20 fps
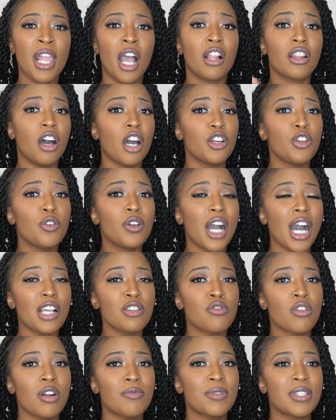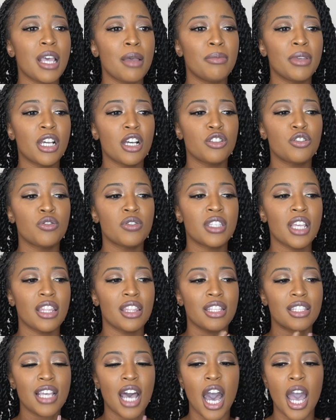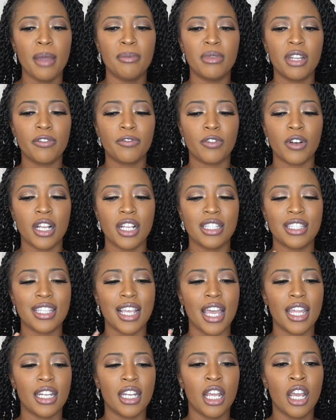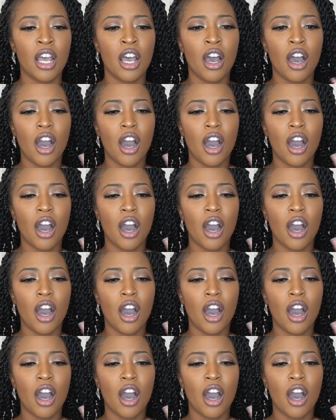A lot of you guys were upset because you said the time difference and